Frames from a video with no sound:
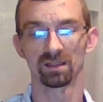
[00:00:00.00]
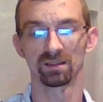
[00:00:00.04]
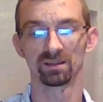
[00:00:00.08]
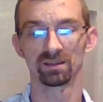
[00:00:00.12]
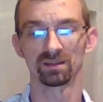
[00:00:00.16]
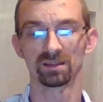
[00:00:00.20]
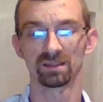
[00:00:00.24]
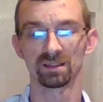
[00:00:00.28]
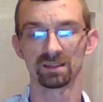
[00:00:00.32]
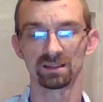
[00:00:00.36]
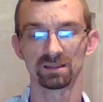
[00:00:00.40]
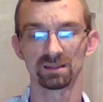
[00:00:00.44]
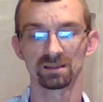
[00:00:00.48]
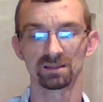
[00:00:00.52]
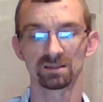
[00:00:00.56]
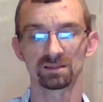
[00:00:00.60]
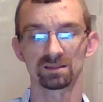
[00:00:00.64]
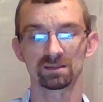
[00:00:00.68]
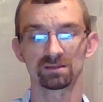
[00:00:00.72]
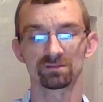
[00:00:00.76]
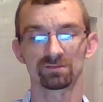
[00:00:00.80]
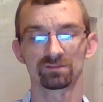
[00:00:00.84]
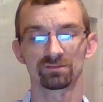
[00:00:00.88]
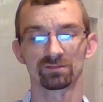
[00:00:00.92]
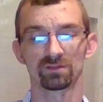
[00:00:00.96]

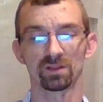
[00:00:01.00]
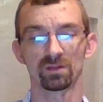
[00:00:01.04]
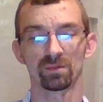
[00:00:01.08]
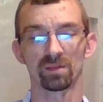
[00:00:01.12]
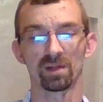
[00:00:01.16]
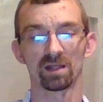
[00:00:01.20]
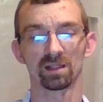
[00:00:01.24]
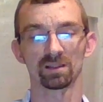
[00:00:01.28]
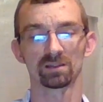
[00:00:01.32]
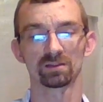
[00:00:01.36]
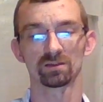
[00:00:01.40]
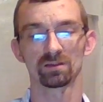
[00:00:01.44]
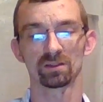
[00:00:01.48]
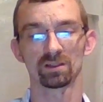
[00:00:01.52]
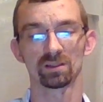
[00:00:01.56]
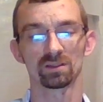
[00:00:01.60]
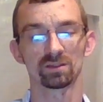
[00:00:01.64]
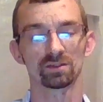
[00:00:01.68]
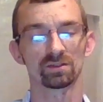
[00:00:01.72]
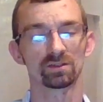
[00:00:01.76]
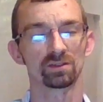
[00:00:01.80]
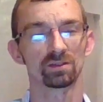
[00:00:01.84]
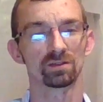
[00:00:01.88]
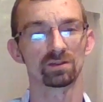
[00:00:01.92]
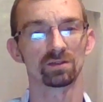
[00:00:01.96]
These, for about 200
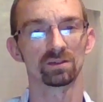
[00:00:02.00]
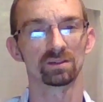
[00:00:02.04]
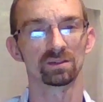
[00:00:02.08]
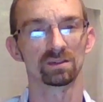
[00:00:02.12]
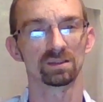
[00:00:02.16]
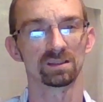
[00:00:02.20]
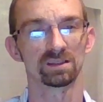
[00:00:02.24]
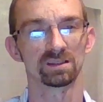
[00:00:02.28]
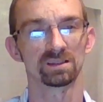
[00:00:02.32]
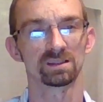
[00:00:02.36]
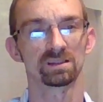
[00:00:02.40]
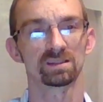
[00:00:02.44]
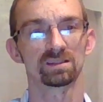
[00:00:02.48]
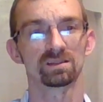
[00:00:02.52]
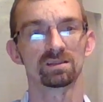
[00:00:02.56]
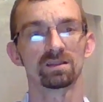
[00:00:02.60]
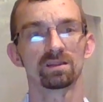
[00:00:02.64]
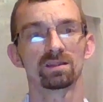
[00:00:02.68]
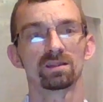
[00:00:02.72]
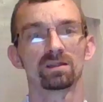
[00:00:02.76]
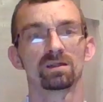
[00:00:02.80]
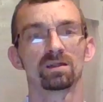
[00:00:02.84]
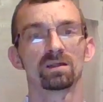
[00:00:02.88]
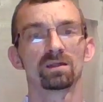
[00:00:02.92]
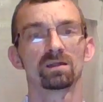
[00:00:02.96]
students, it's
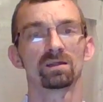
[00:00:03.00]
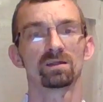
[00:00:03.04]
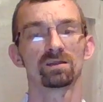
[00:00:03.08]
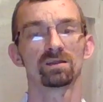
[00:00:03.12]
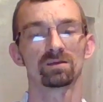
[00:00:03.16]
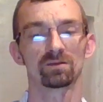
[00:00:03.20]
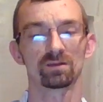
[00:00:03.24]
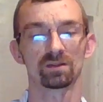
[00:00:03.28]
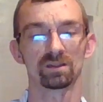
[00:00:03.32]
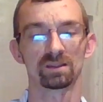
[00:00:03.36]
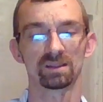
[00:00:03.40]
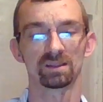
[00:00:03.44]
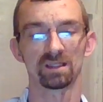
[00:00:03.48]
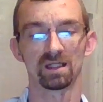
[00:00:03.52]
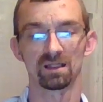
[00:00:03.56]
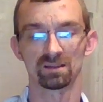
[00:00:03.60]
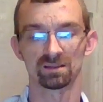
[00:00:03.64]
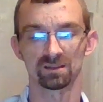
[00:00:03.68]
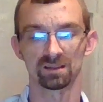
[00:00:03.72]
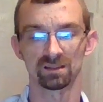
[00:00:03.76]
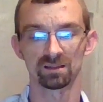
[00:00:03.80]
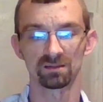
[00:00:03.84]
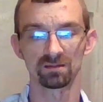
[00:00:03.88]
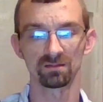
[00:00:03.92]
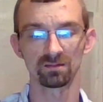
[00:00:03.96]

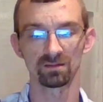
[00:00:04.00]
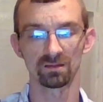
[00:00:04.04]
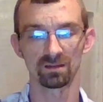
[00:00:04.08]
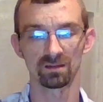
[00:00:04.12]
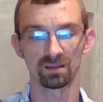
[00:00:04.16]
3,000.